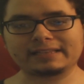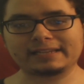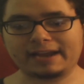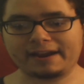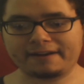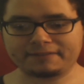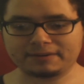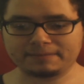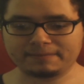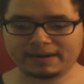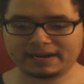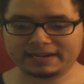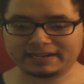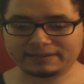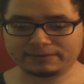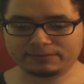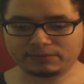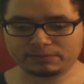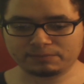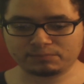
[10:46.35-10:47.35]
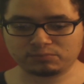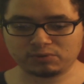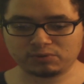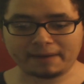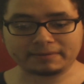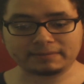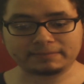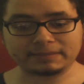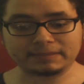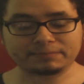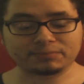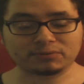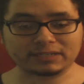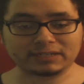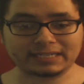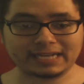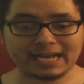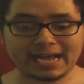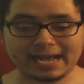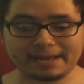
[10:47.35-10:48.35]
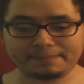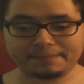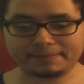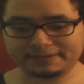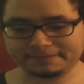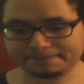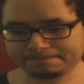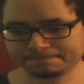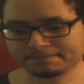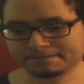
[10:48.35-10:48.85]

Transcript: then everybody would probably be pretty happy.